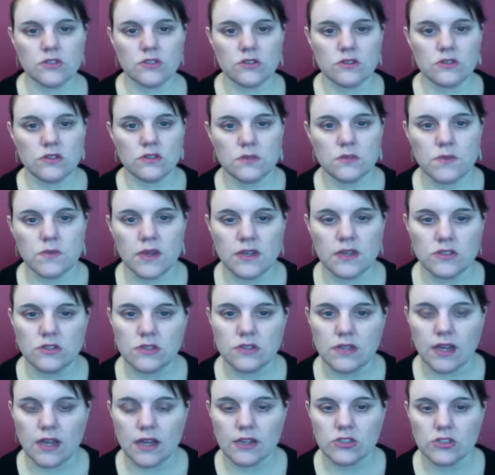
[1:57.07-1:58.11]
Are these pages
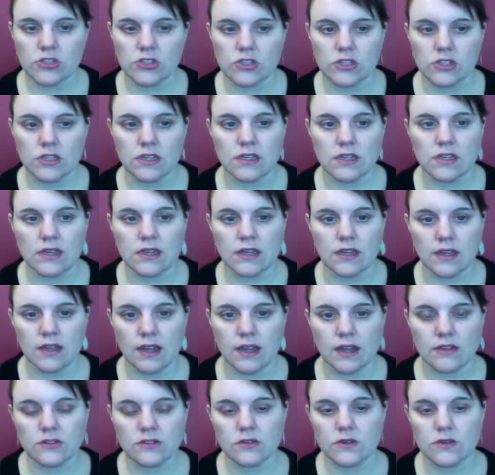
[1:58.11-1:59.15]
actually
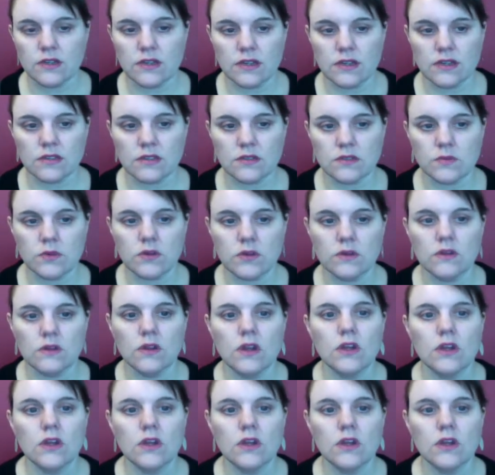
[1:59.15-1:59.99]
indexed or indexable?